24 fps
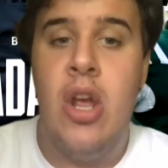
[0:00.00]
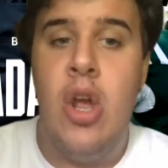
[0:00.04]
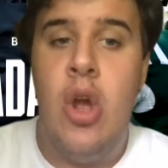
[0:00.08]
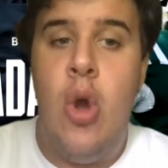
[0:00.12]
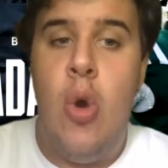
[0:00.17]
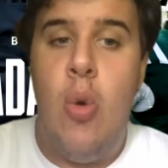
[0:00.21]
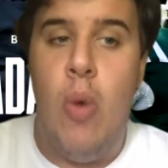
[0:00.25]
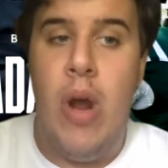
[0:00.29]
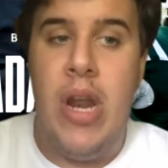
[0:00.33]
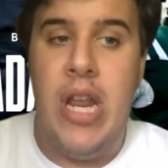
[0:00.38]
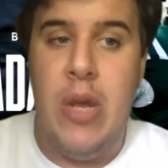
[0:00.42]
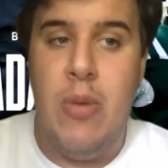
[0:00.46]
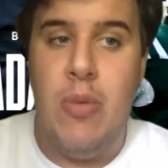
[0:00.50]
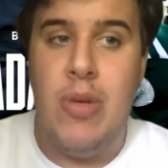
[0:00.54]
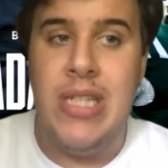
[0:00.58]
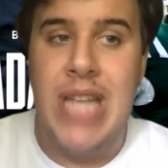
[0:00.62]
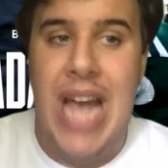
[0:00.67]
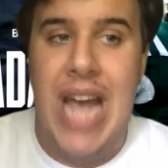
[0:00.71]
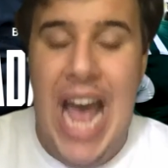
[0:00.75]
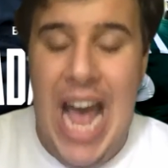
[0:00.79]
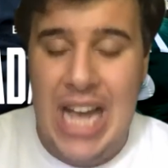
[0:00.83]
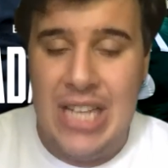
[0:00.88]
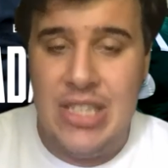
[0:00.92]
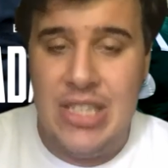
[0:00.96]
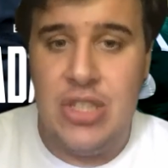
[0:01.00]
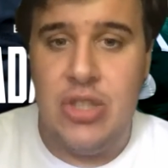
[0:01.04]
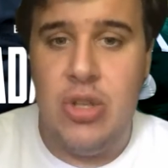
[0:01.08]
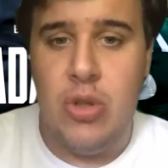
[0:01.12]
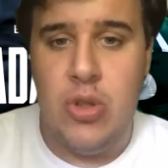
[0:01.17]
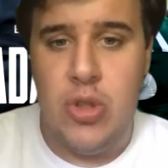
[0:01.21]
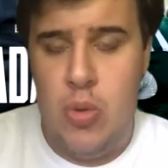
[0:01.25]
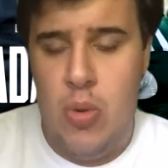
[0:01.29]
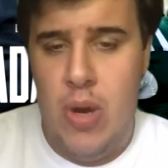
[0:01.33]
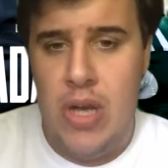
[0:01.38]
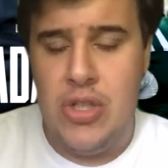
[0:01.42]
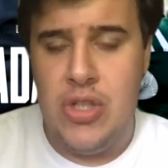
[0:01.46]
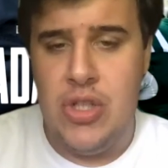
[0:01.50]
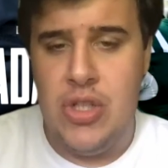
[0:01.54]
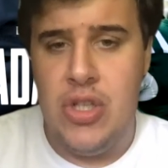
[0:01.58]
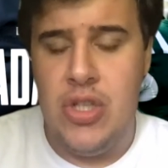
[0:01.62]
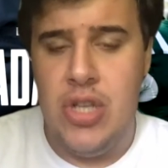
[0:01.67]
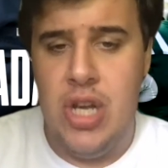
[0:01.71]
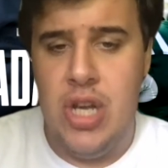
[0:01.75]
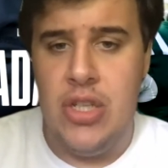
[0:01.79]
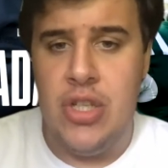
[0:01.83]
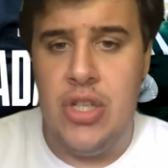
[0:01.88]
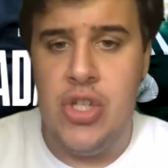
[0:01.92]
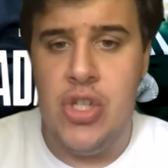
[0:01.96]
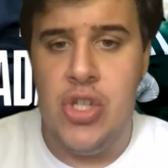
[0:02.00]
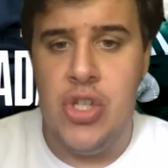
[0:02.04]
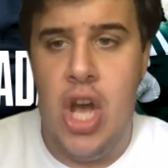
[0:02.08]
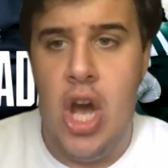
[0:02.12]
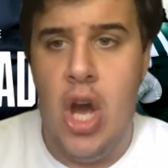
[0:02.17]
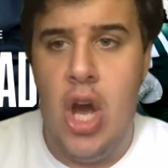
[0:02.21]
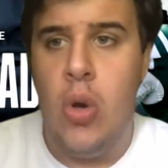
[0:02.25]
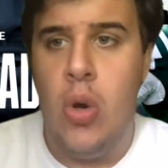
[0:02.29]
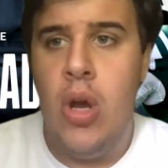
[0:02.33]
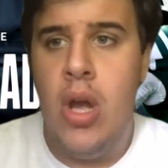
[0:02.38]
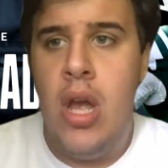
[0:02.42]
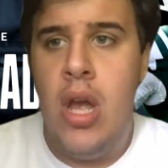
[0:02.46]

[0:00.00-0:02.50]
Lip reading: when he was asked those questions on the show,